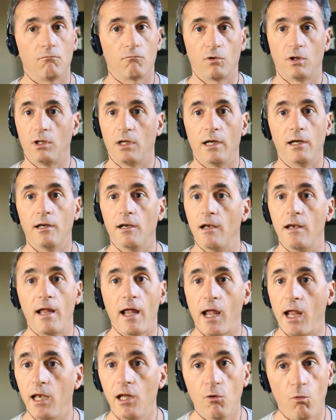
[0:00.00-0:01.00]
related in
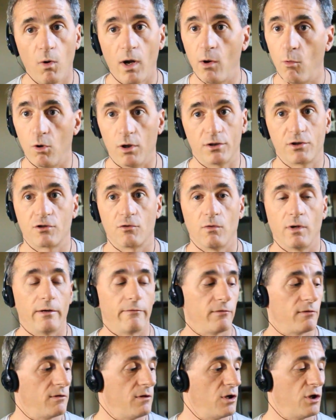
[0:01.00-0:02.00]
any way whatsoever.